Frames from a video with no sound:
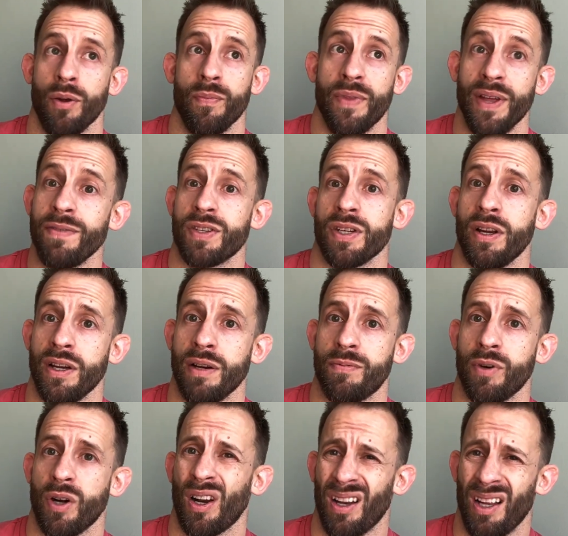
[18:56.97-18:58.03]
they've signed up
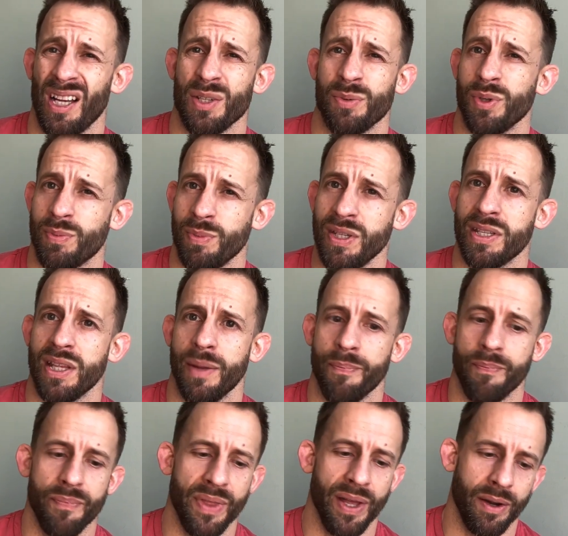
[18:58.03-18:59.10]
for a class, which means
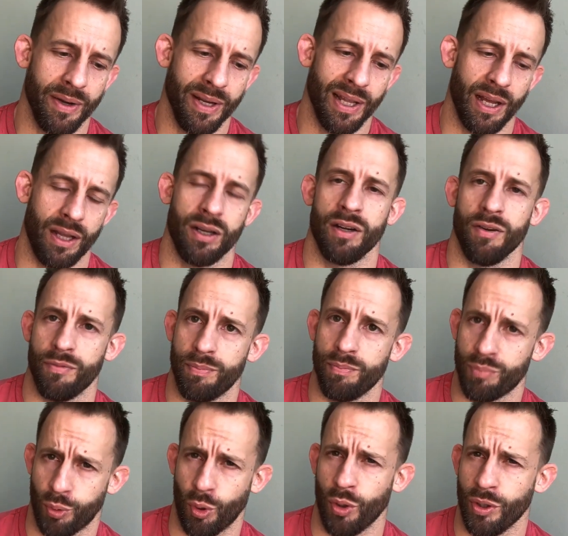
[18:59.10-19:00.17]
they're in that kind of
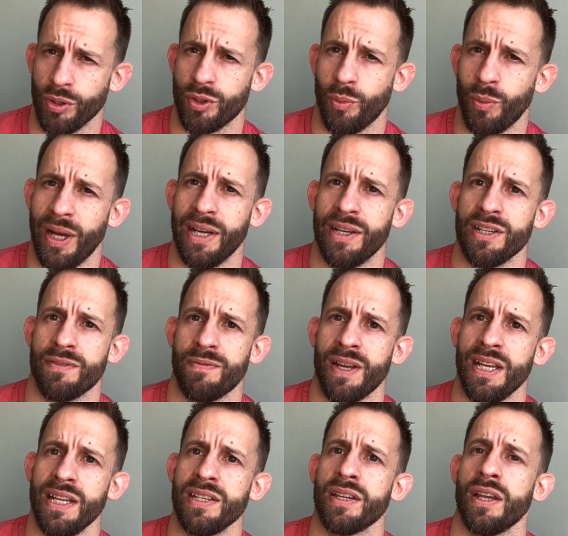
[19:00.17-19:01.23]
product awareness
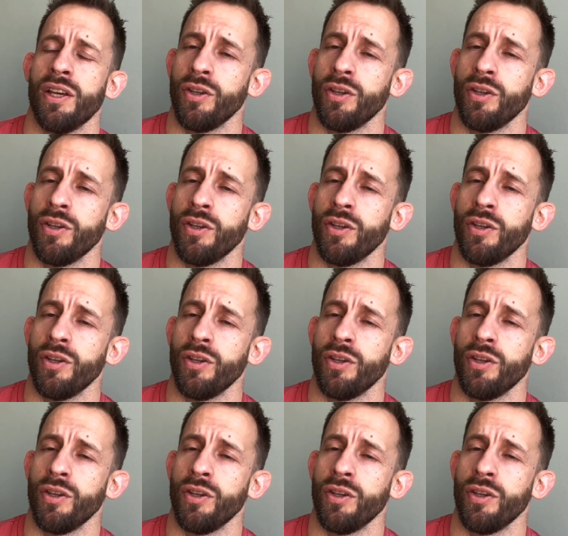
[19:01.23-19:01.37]
phase.